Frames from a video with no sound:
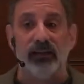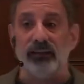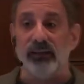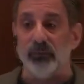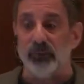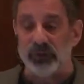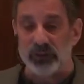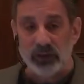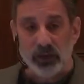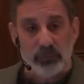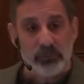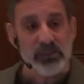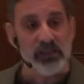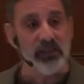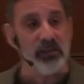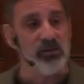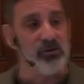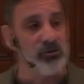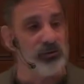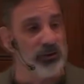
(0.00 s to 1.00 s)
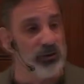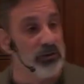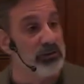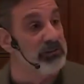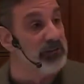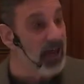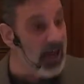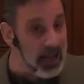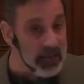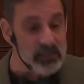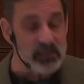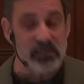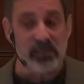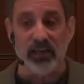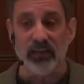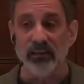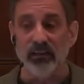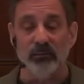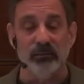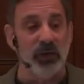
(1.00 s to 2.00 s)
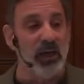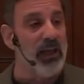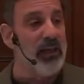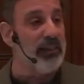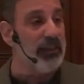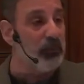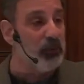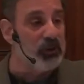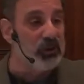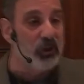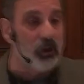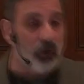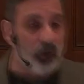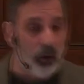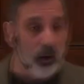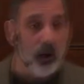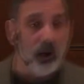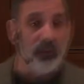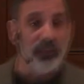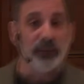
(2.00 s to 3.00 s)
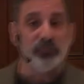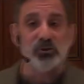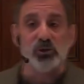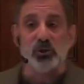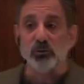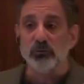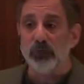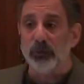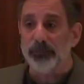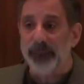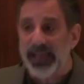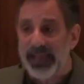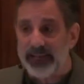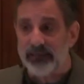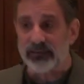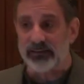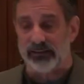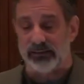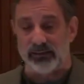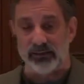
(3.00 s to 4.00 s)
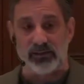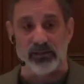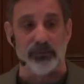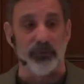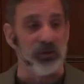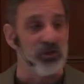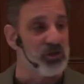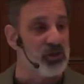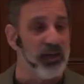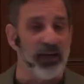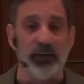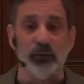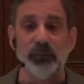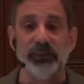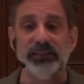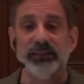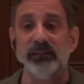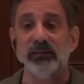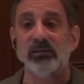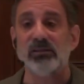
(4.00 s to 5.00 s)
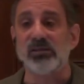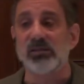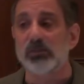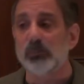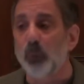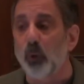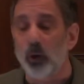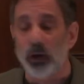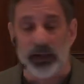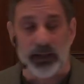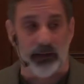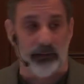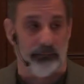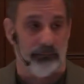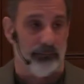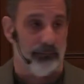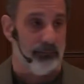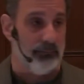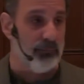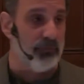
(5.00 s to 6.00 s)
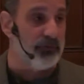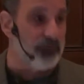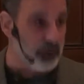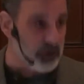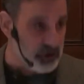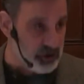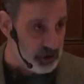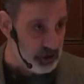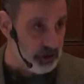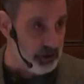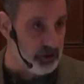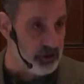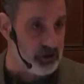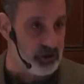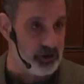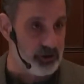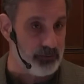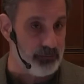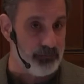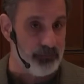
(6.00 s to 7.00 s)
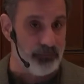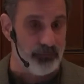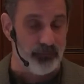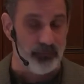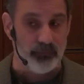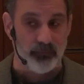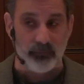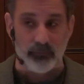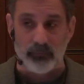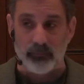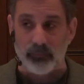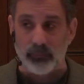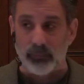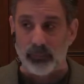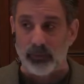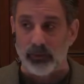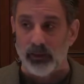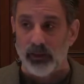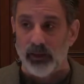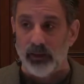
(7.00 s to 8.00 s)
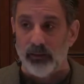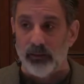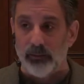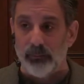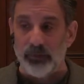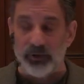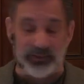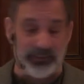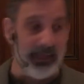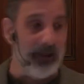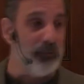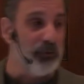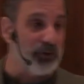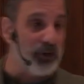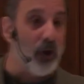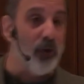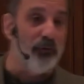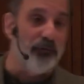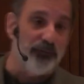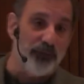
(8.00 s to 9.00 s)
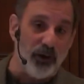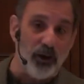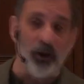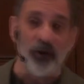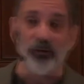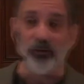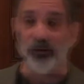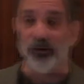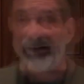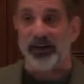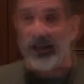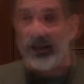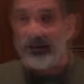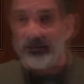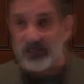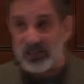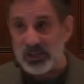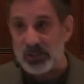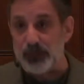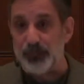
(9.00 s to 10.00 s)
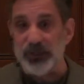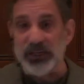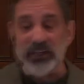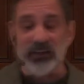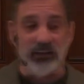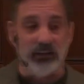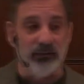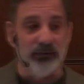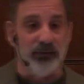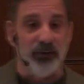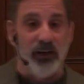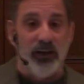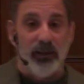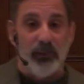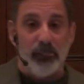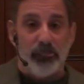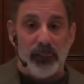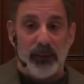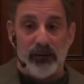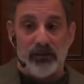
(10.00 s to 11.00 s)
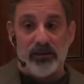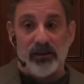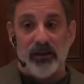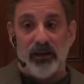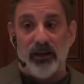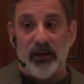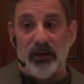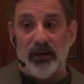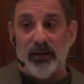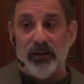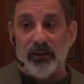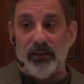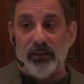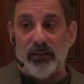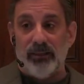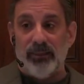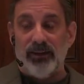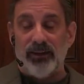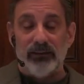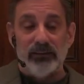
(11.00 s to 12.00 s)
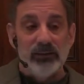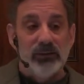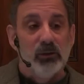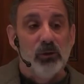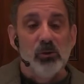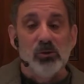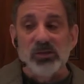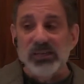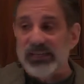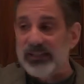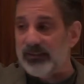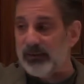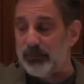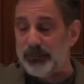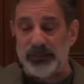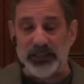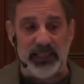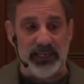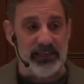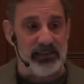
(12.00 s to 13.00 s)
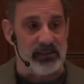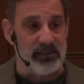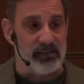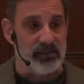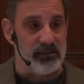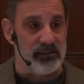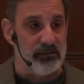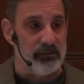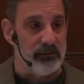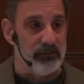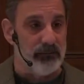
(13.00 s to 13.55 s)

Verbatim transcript: They would come to Israel. God sent them. They would call them to repentance, much like we did this morning before church. But they would go further and, and speak of their losing their place.